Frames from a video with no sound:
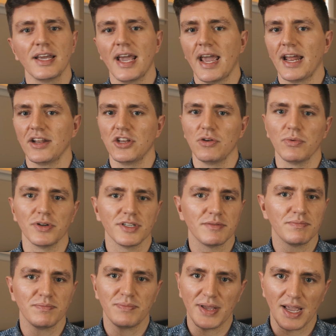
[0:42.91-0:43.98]
and you would
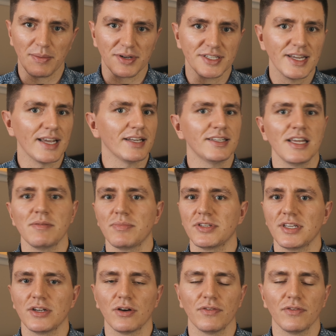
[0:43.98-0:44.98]
be able to take 10%